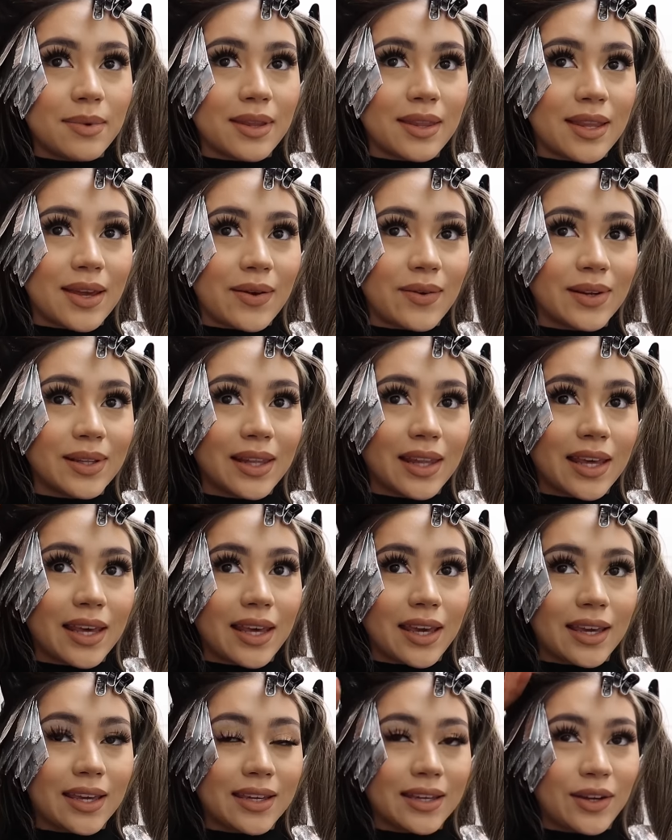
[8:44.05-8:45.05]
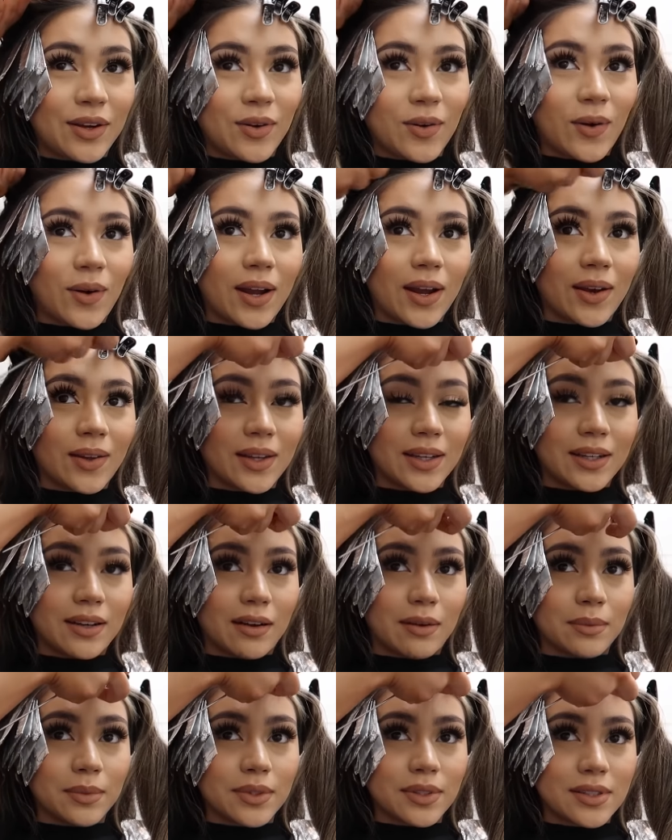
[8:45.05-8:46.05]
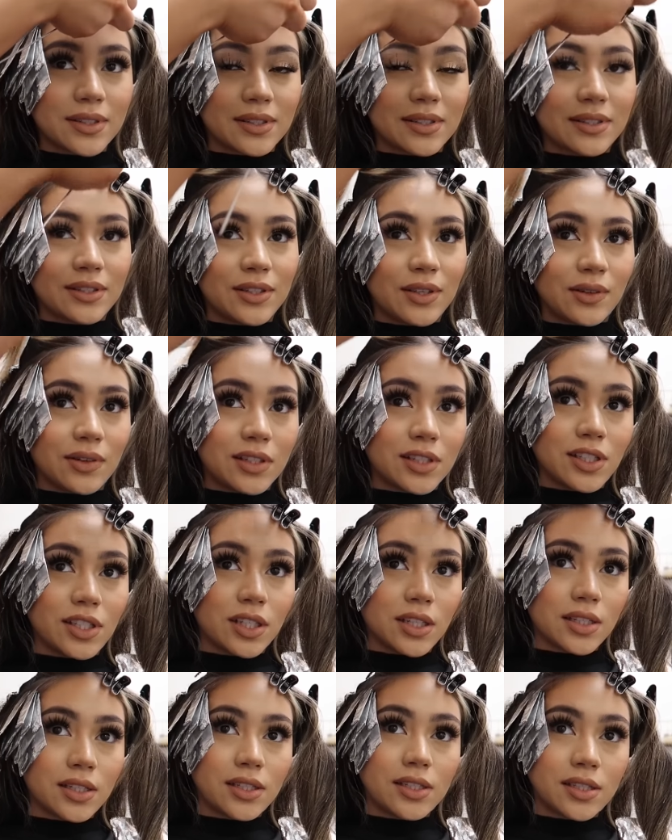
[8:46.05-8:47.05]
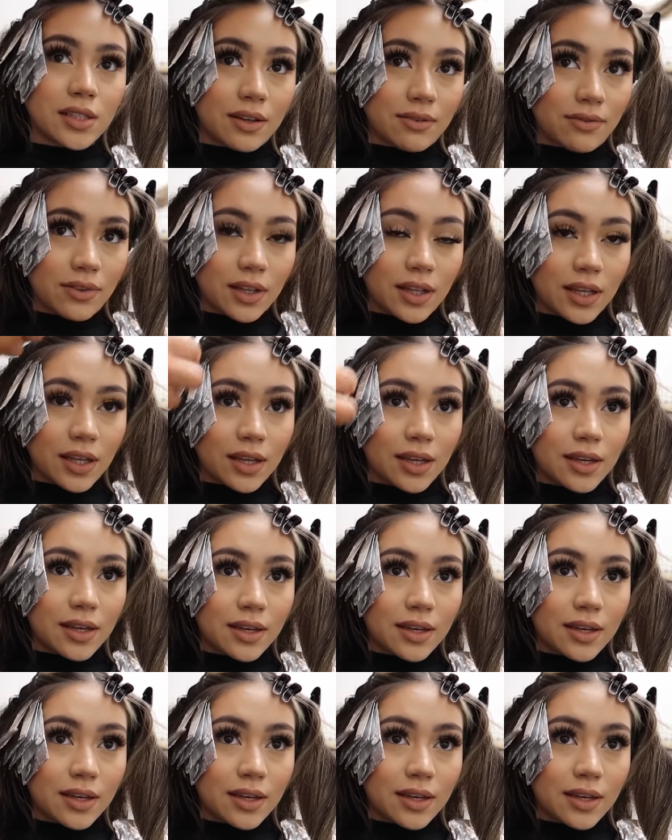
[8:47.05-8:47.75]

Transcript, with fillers: and they were like grown out like almost two inches. I feel like